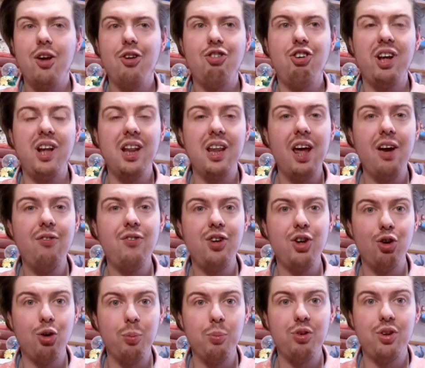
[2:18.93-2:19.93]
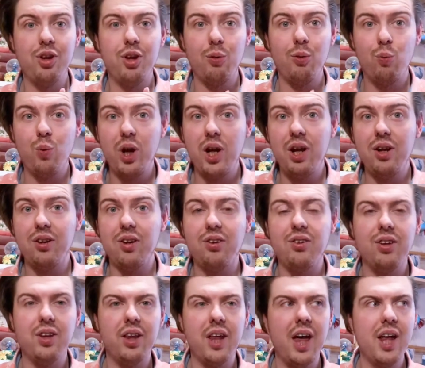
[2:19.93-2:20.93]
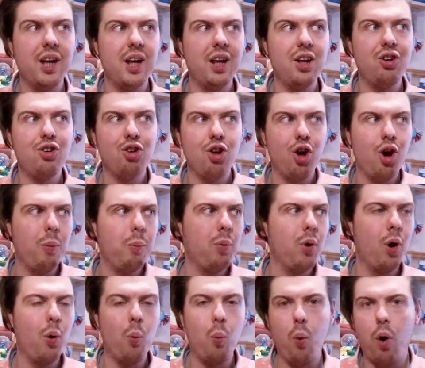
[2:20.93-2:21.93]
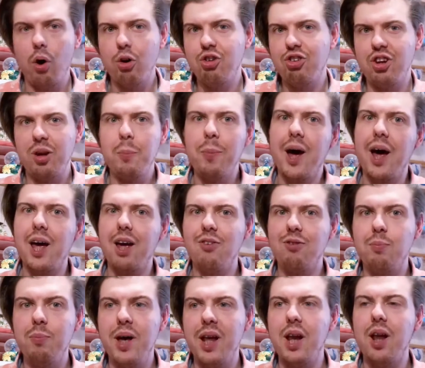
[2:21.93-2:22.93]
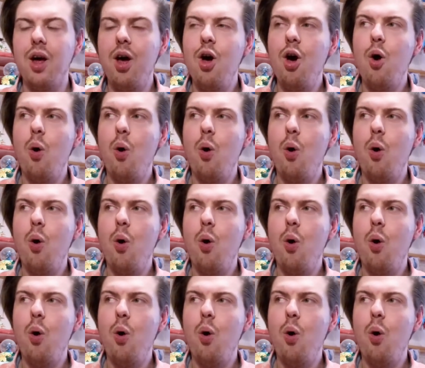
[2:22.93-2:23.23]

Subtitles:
she left it up to the reader to then interpret what she might have meant.